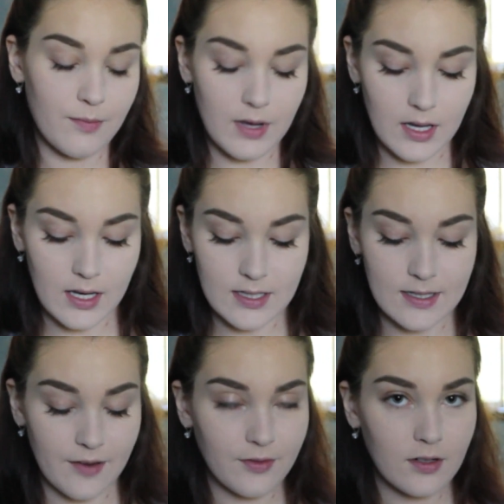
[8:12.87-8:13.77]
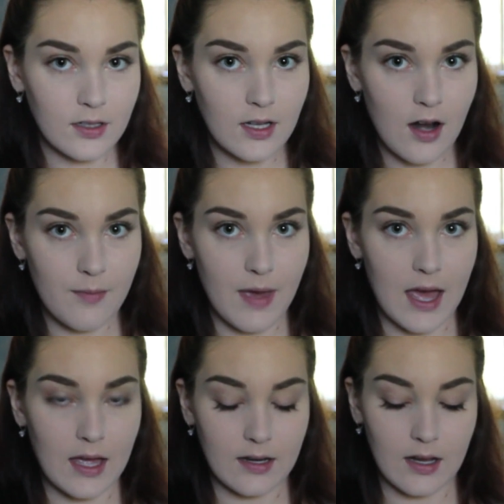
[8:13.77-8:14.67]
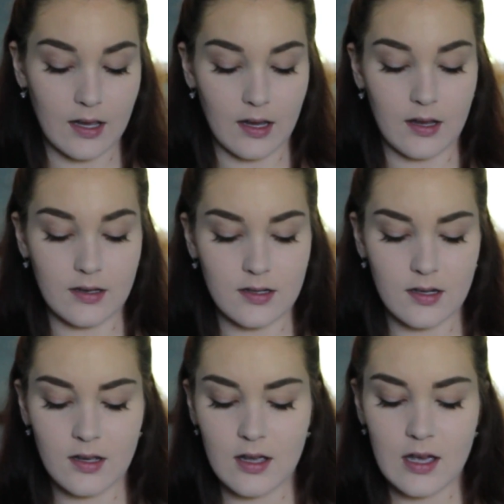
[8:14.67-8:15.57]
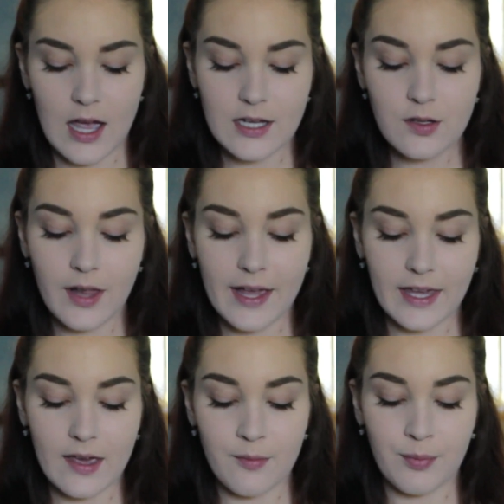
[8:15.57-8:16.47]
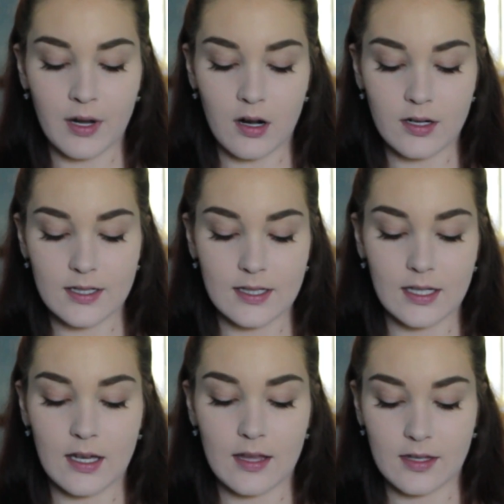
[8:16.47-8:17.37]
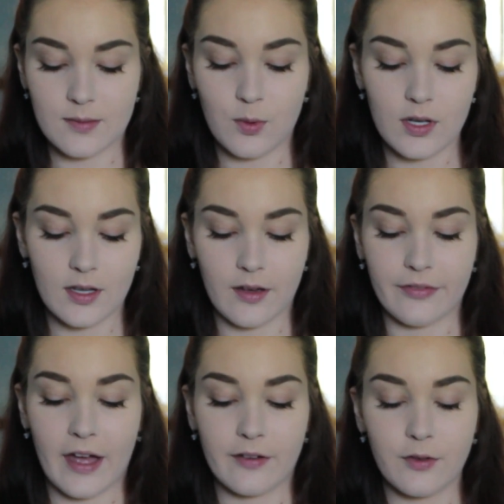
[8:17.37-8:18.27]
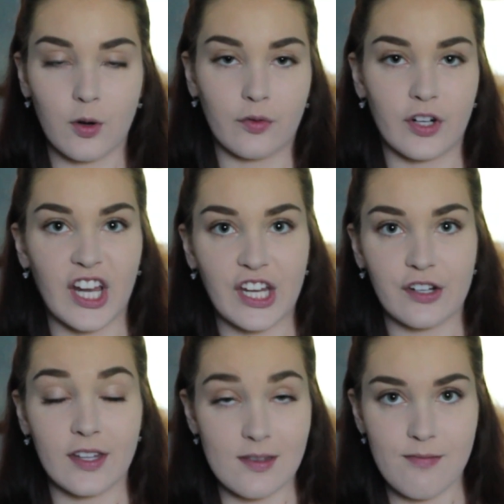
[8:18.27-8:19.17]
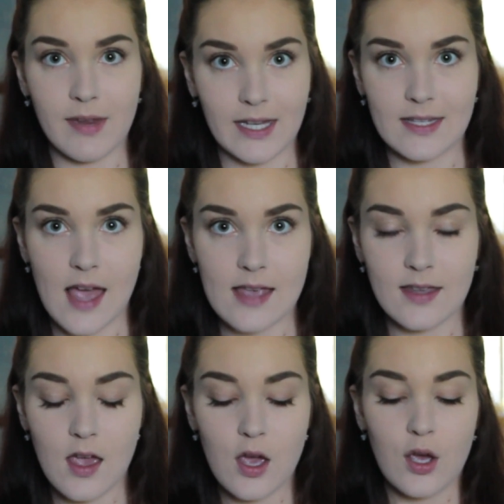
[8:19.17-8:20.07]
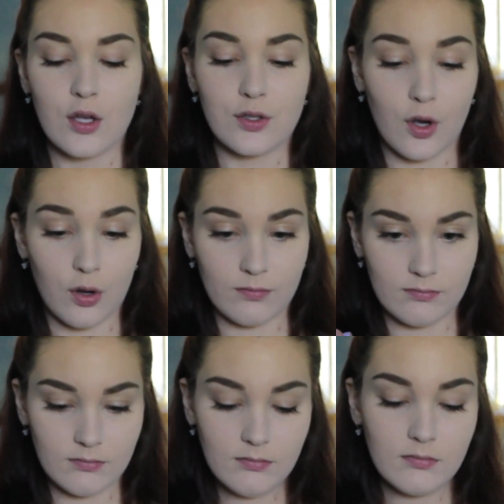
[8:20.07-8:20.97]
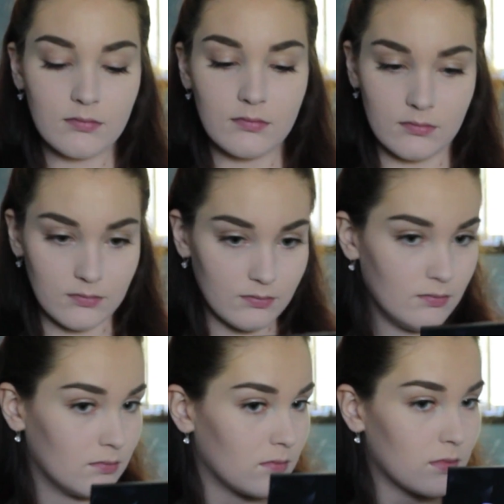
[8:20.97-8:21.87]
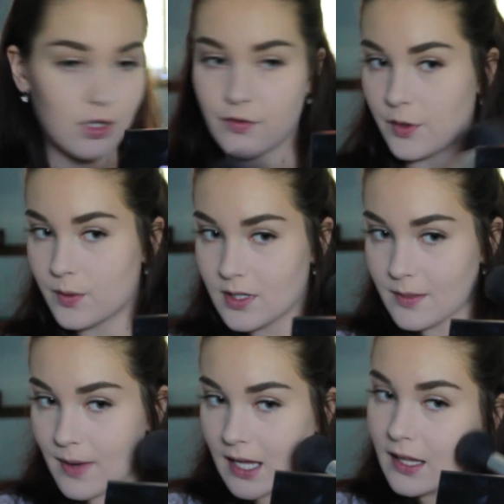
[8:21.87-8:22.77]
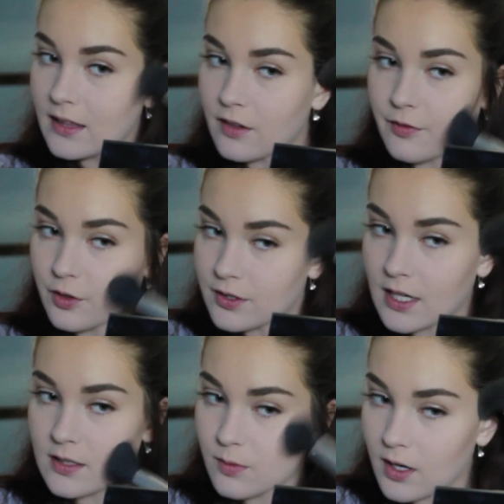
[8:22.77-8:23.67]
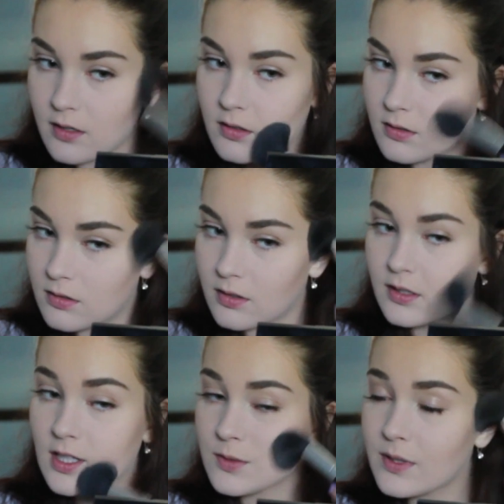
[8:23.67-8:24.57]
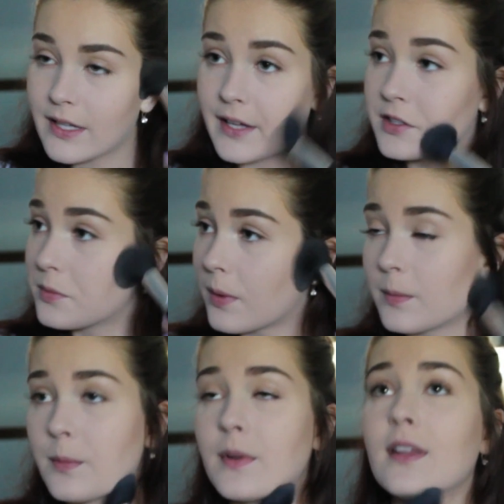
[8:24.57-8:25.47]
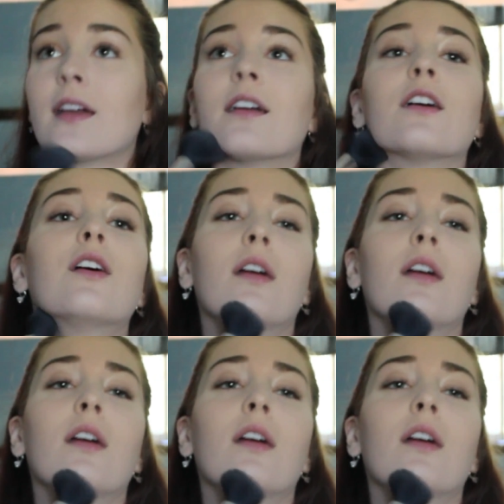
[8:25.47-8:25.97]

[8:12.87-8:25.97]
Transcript: But it's definitely not matte, and I do like it, but honestly at this point, like, I've had it for over a year, this mini size. So if you were to buy like the full size one, this would last you probably like